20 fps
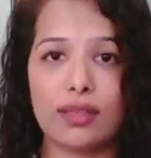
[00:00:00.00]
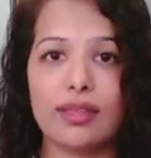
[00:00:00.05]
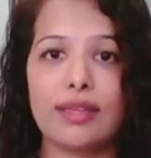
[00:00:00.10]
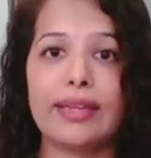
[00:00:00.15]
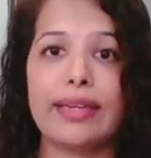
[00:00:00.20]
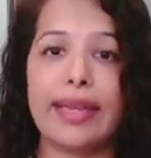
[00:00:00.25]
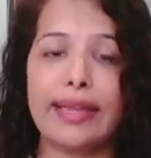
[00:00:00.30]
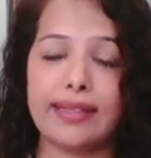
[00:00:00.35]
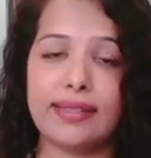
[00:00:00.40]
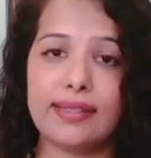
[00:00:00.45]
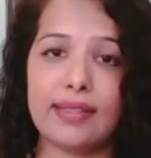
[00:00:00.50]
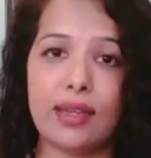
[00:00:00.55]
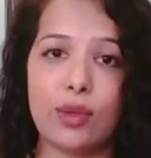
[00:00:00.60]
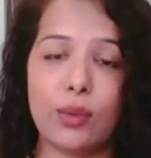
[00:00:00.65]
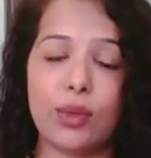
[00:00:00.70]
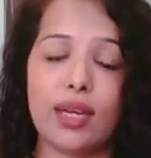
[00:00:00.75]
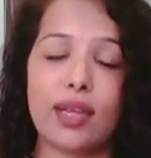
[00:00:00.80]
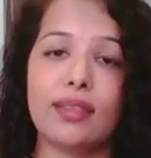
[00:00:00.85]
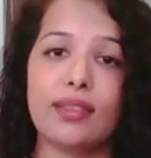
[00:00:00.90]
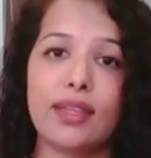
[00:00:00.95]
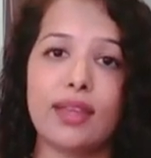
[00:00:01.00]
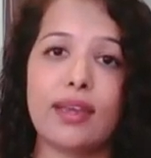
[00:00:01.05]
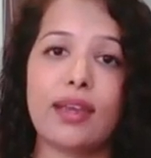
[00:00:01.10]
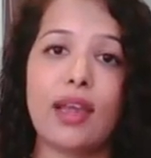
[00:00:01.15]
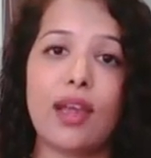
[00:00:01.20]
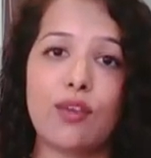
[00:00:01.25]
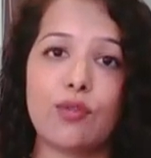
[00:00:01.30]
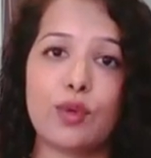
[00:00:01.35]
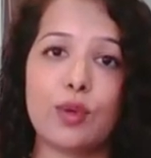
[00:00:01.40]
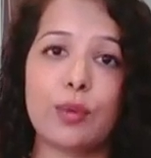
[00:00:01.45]
The next day when I think I
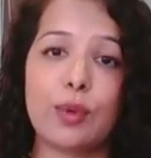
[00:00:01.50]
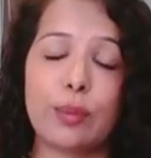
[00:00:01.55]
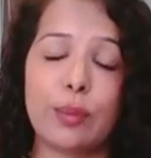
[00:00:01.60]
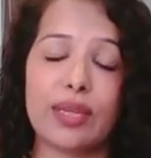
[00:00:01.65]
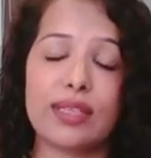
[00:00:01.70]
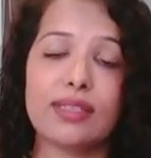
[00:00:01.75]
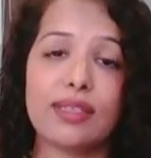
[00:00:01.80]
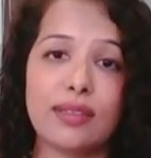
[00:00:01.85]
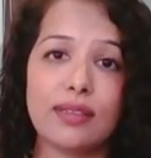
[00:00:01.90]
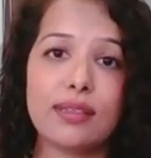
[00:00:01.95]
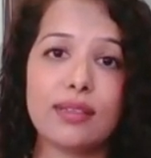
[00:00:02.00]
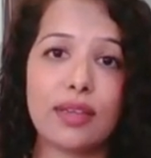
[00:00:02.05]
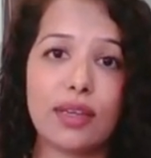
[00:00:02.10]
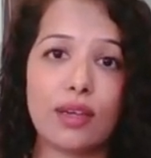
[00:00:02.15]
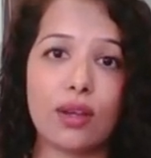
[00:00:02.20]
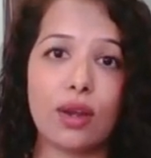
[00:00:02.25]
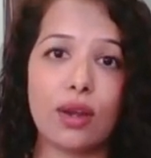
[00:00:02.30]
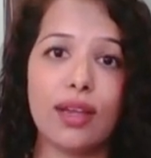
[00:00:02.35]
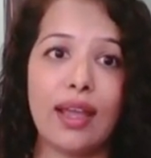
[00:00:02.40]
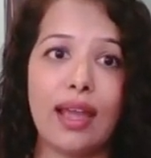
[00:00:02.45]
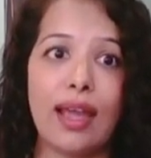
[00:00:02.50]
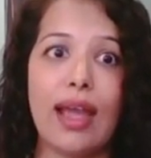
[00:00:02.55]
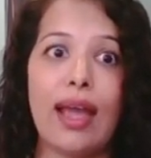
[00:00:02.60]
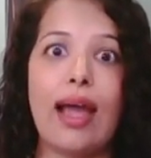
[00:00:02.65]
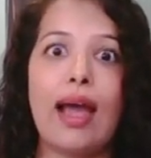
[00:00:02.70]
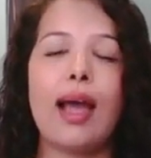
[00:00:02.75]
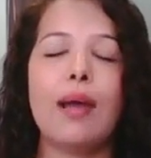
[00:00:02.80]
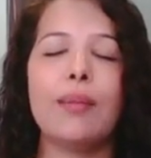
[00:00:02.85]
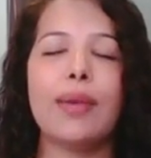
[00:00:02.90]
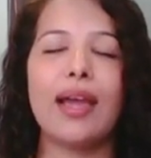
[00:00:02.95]
have to put my sunscreen on,
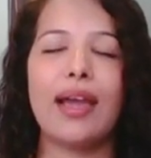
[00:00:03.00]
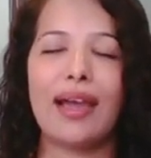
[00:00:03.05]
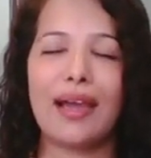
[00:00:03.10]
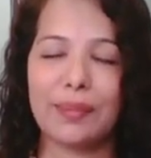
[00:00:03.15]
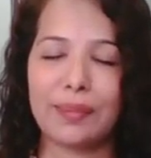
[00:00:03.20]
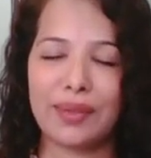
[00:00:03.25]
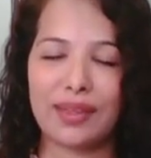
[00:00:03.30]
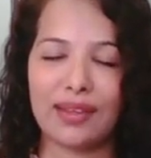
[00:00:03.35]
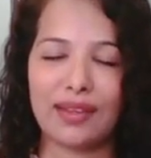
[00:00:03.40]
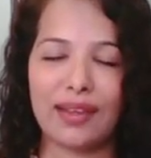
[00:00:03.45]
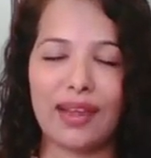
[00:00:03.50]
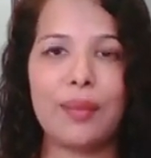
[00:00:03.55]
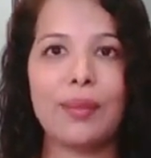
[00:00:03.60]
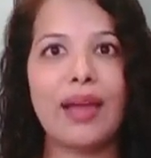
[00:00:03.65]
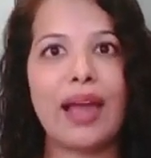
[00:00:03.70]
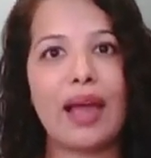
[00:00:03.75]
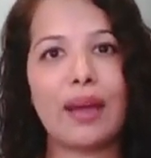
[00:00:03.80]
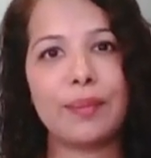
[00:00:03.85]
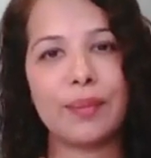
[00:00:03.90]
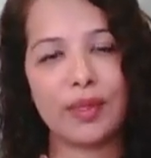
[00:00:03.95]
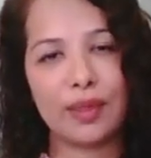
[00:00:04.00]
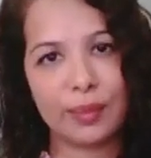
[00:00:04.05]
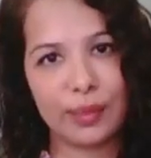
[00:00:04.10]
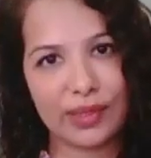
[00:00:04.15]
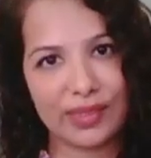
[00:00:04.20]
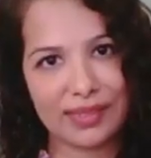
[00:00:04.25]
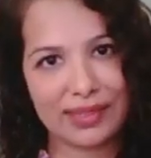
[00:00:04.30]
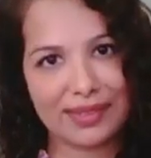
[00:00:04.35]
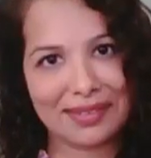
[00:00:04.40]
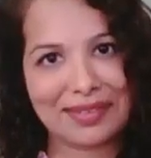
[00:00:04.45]
I'm happy. I'm a happier
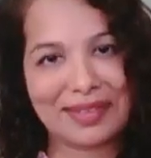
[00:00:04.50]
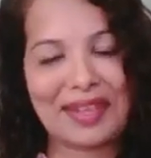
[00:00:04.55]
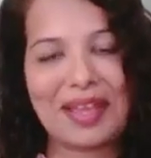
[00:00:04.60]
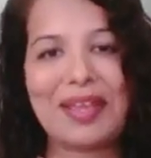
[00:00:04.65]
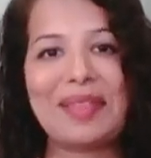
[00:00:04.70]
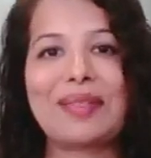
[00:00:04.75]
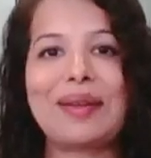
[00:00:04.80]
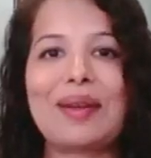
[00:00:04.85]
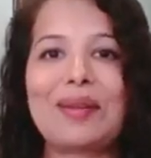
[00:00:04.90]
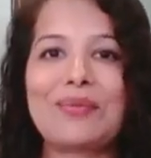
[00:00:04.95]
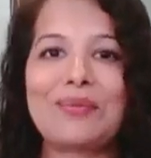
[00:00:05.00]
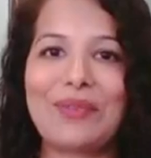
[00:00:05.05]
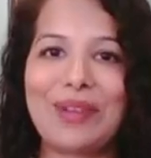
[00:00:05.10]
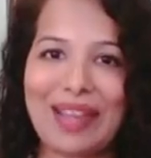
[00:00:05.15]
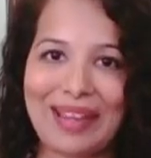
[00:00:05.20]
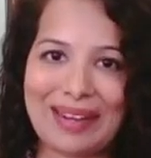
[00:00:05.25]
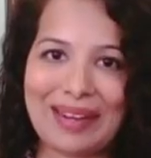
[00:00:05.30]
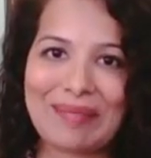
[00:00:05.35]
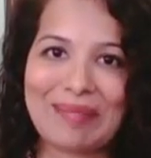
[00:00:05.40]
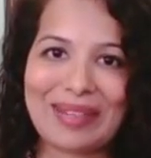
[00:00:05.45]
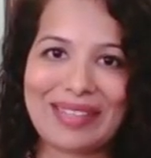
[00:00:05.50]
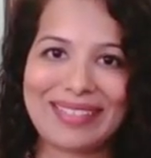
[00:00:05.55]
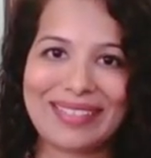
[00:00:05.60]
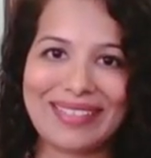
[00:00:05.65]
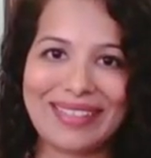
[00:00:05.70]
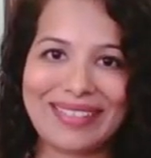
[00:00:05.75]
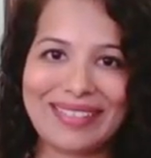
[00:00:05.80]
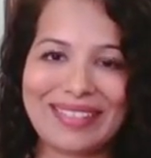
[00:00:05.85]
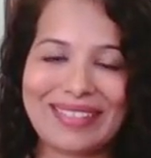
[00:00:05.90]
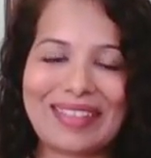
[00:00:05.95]
person. But I'm wearing my
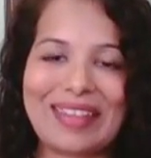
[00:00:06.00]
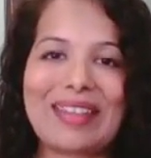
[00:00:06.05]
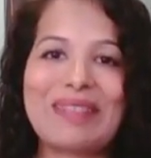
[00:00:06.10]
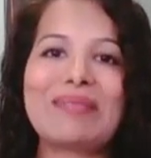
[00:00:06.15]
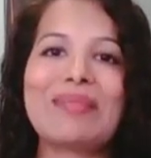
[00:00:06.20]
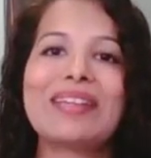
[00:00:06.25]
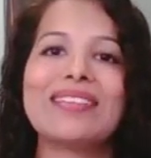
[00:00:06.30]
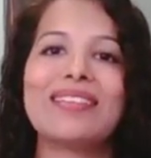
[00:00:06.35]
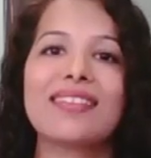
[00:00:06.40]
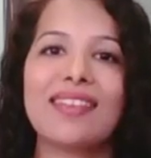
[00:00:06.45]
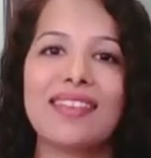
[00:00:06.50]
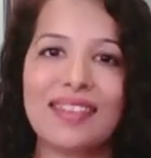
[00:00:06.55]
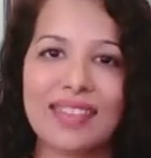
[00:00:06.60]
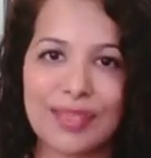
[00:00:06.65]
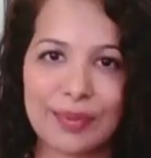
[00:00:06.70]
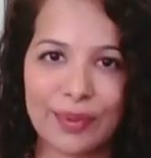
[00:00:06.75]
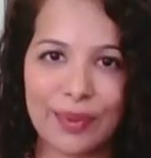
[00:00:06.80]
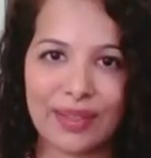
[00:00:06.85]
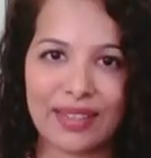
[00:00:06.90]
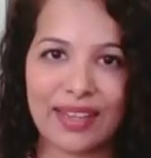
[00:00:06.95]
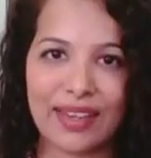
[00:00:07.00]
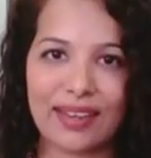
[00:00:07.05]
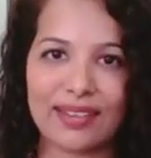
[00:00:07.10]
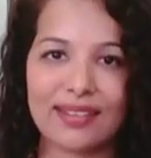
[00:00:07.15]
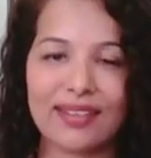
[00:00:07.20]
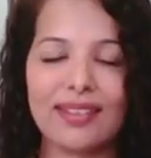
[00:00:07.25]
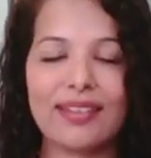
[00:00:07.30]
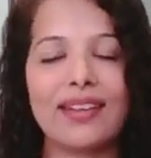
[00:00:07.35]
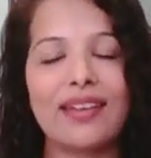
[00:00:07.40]
sunscreen. My skin is protected.